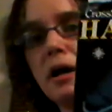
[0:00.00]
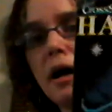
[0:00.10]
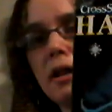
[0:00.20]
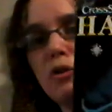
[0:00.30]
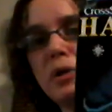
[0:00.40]

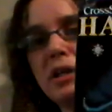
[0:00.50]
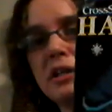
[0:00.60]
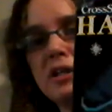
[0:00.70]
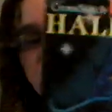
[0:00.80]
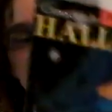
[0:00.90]
Halloween
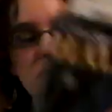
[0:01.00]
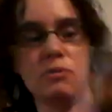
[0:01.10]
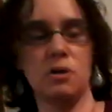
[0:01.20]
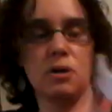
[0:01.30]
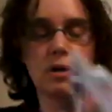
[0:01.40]
issue,
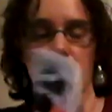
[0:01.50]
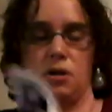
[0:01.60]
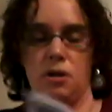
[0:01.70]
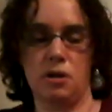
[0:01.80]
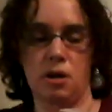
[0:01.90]

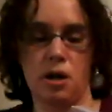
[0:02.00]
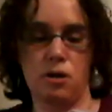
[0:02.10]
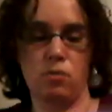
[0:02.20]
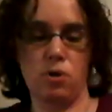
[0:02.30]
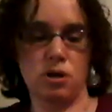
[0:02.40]
I
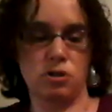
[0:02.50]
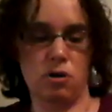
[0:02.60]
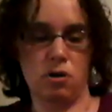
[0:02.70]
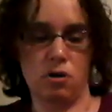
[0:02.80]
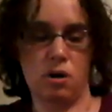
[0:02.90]
worked
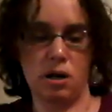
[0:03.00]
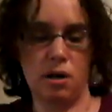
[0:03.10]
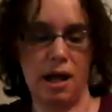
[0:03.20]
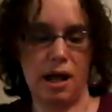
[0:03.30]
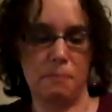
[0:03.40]
on
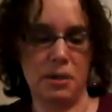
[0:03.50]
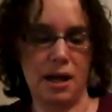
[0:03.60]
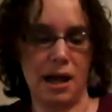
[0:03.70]
Happy